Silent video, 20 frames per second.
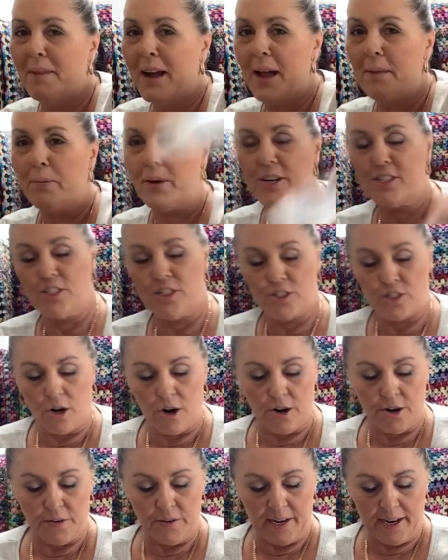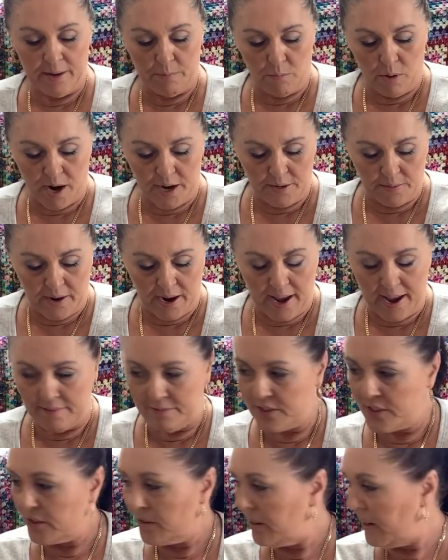my precious yarnery. And why do I
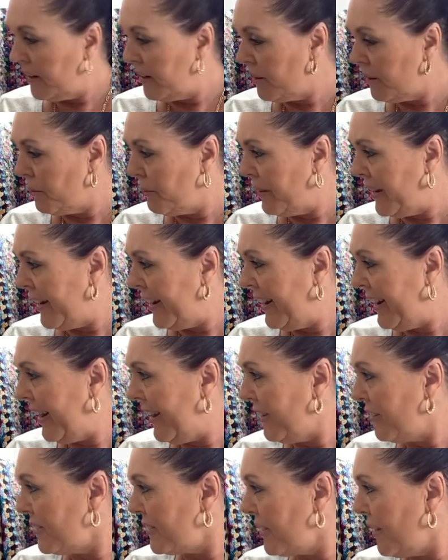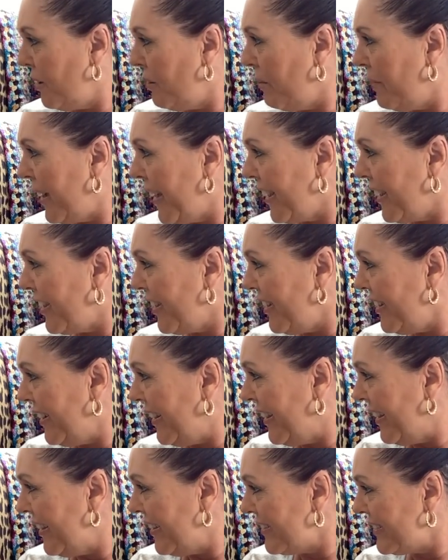have dirt under my nails? Oh my
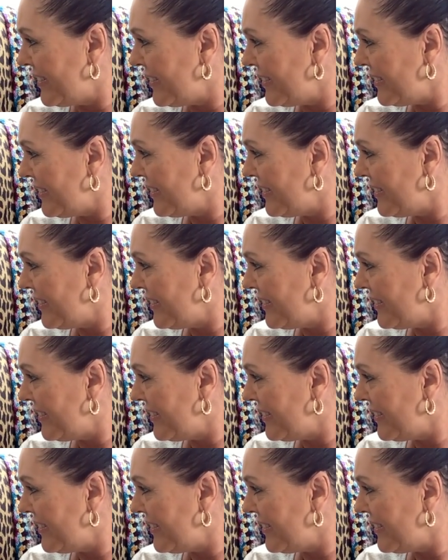goodness.